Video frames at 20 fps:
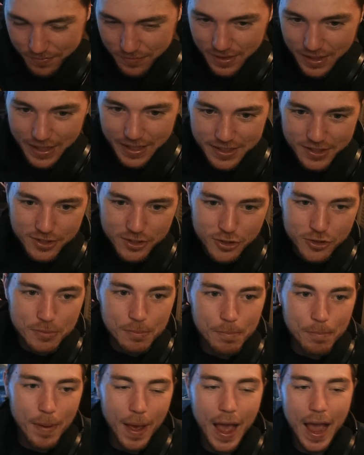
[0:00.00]
it's
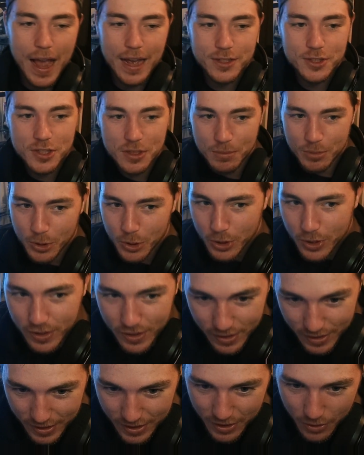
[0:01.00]
passable.
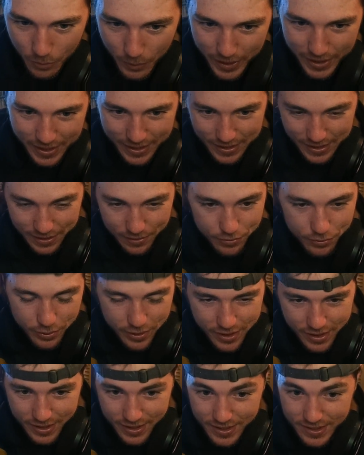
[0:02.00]
We can live
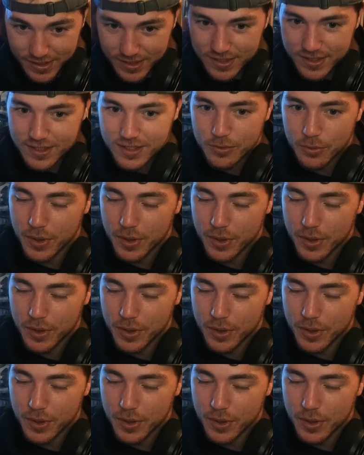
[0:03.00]
with this.